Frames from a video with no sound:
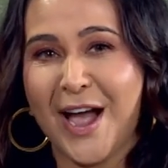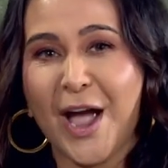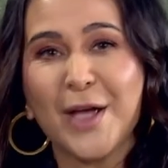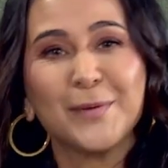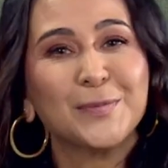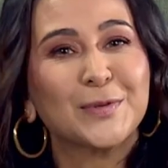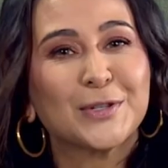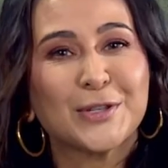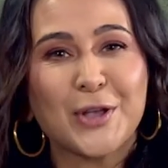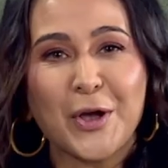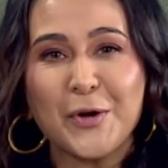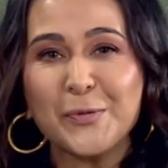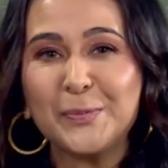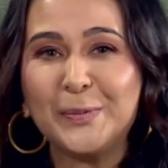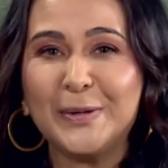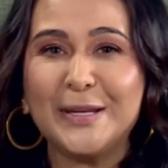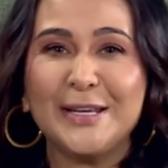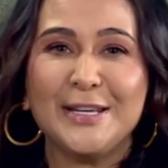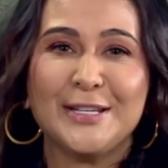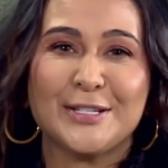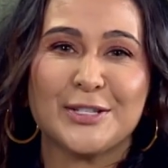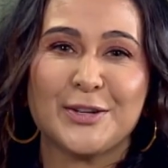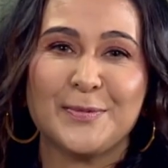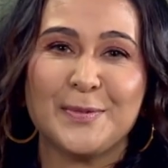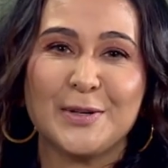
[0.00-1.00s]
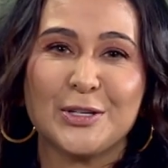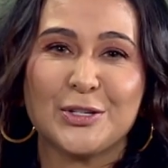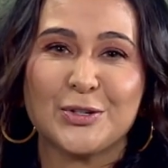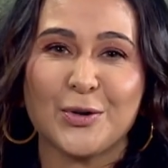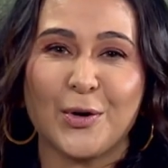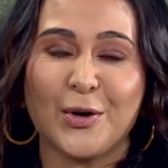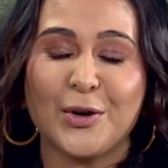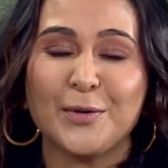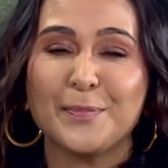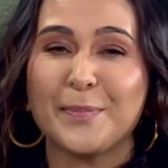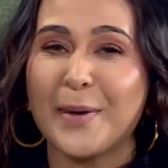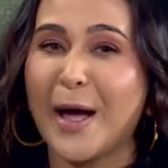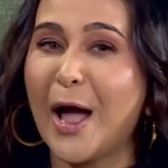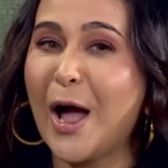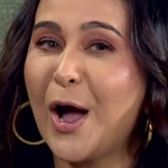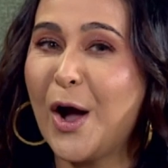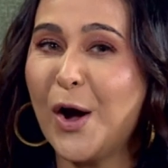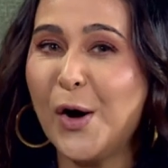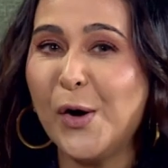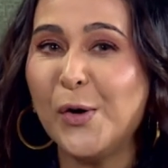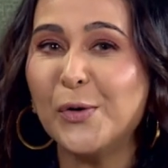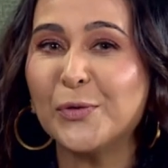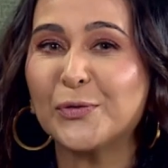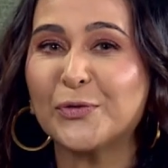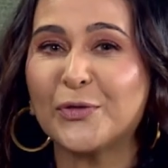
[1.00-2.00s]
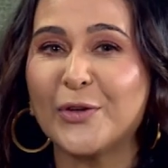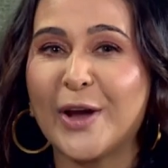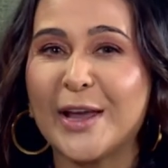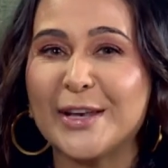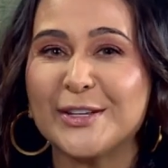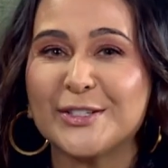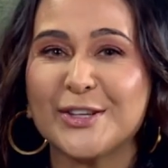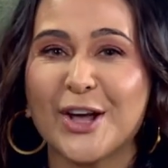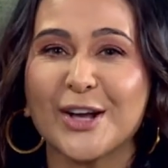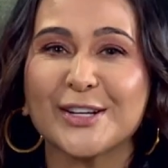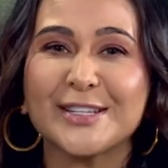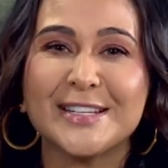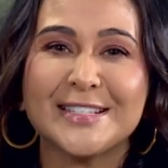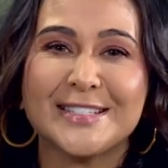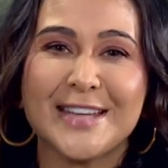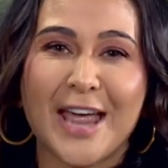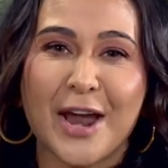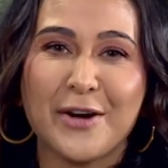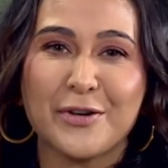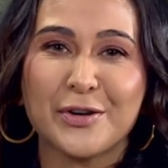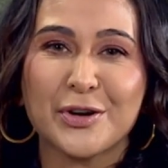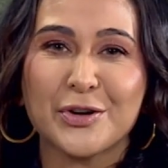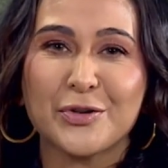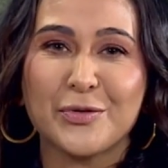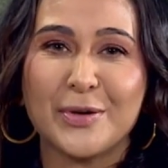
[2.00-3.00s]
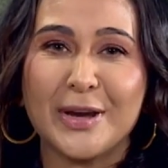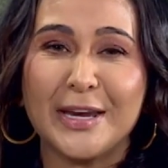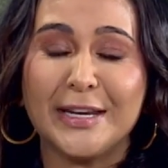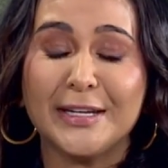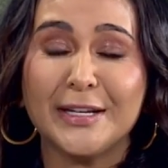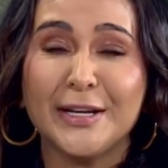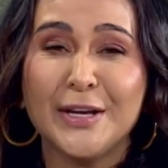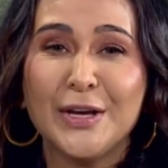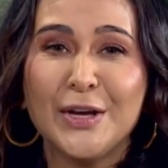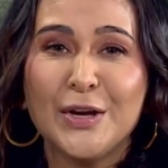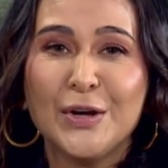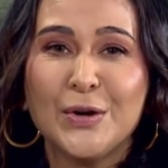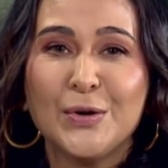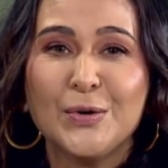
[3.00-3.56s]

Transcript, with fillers: I'm so pleased to be joined by our old friend, Doctor Darren Green,